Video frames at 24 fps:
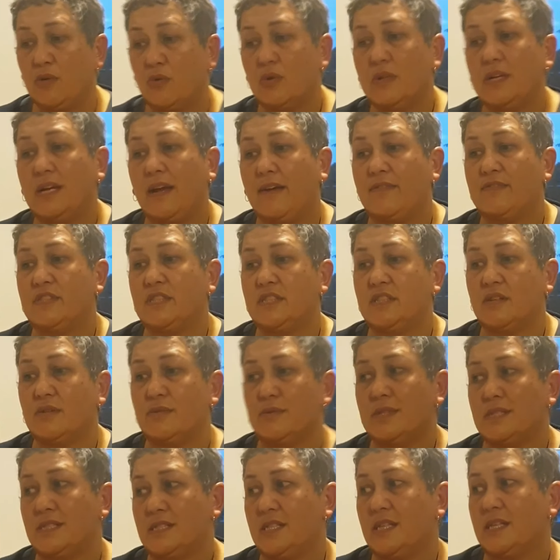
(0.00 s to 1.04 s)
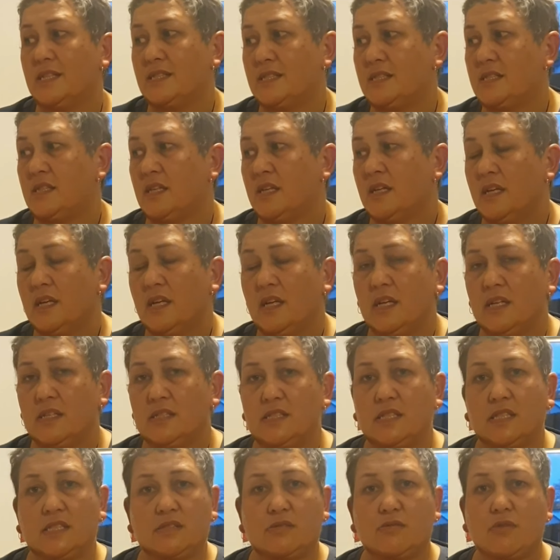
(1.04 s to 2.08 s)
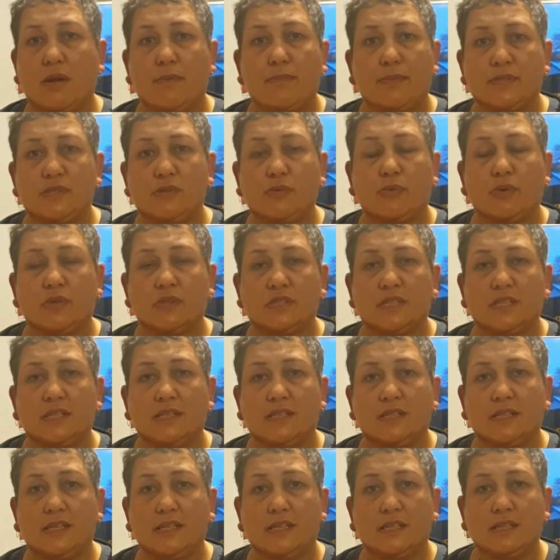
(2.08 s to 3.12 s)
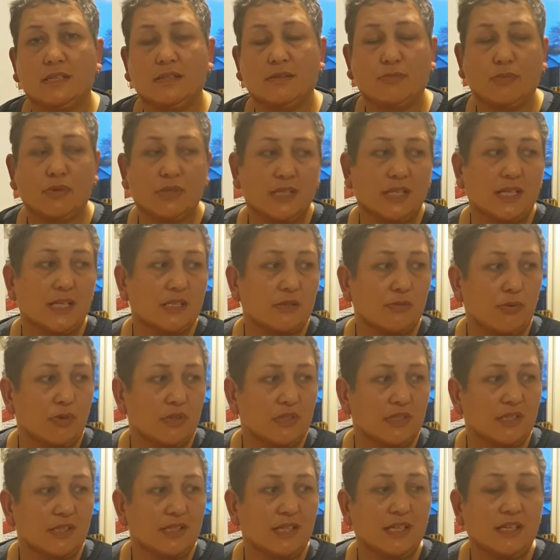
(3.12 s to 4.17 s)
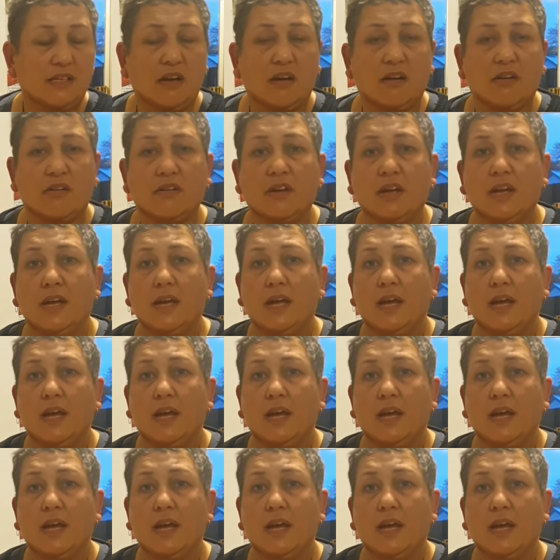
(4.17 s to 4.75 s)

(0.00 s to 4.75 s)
All you have to do is just grab what you want and then what the kids want and then go.